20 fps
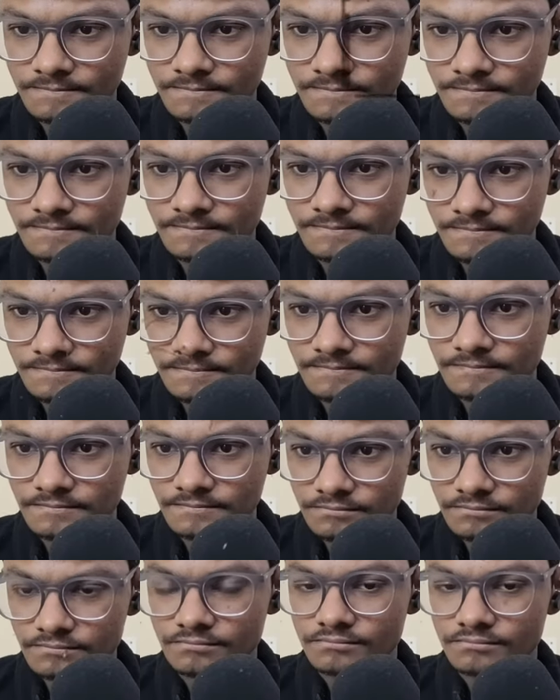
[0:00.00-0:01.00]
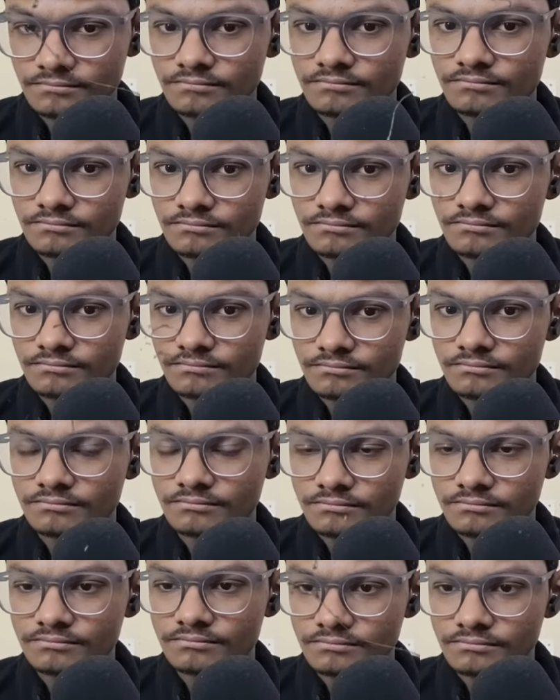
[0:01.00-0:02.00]

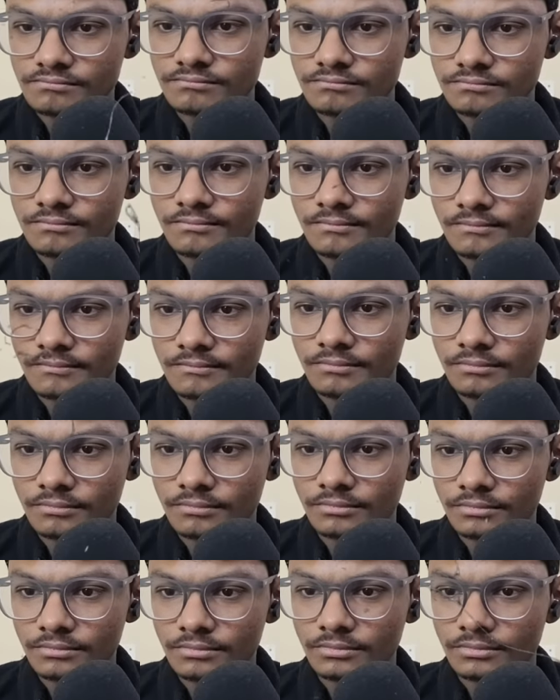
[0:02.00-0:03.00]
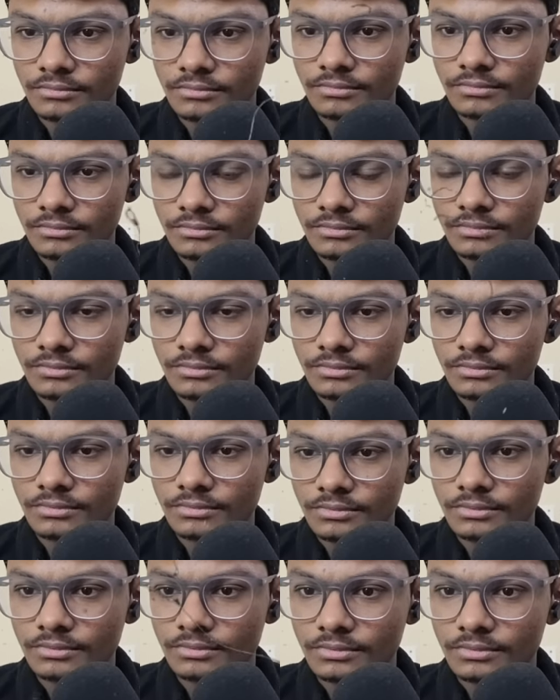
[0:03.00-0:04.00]

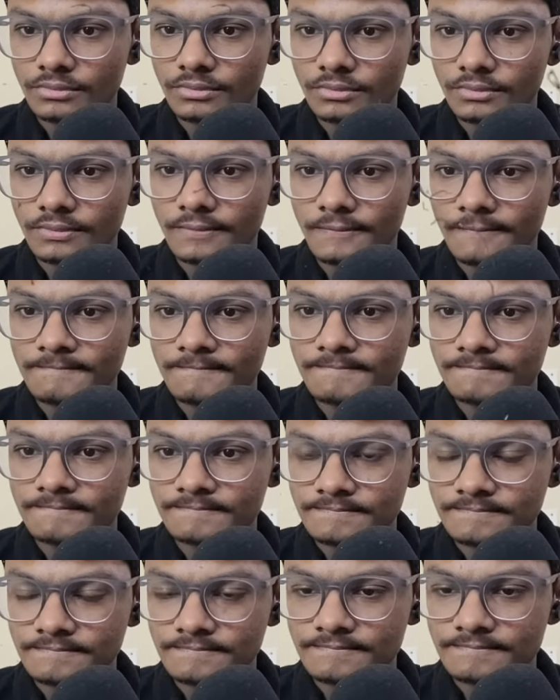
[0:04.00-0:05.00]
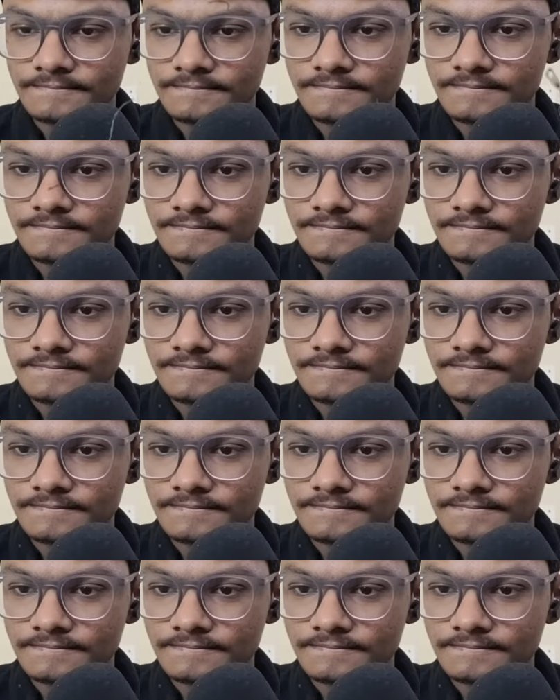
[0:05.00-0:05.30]
(not speaking)